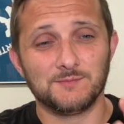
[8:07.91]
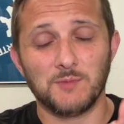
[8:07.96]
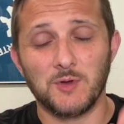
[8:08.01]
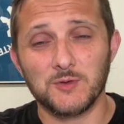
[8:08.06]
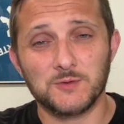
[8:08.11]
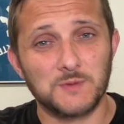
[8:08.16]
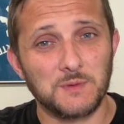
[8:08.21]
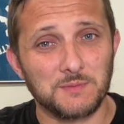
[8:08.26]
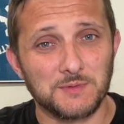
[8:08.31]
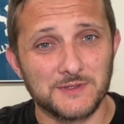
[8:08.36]

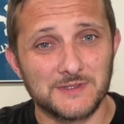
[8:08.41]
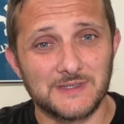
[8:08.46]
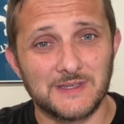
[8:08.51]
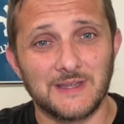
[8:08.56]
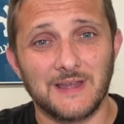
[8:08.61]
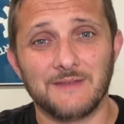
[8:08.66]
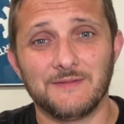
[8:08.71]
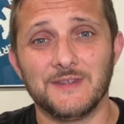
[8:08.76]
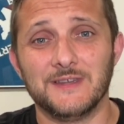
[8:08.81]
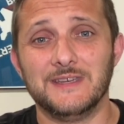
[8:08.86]
most people
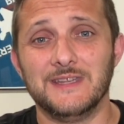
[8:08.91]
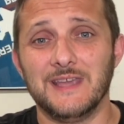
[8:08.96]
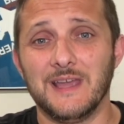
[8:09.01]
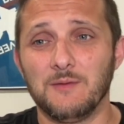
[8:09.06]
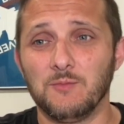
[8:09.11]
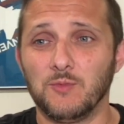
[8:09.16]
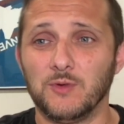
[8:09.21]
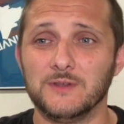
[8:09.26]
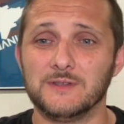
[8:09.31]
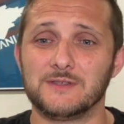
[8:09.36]
still have the
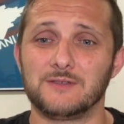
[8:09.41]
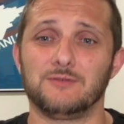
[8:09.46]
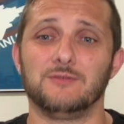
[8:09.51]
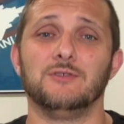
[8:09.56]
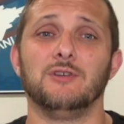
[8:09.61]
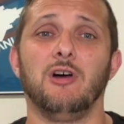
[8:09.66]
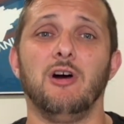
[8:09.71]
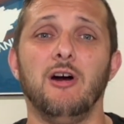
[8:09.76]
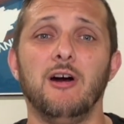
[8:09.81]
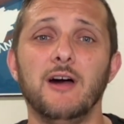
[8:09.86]
DM ones
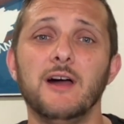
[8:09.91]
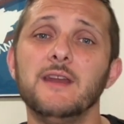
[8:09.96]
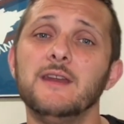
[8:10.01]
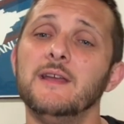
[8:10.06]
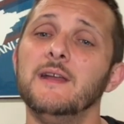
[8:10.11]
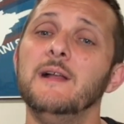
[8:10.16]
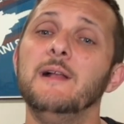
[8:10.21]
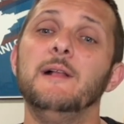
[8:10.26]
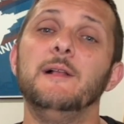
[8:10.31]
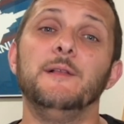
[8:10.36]
turned on,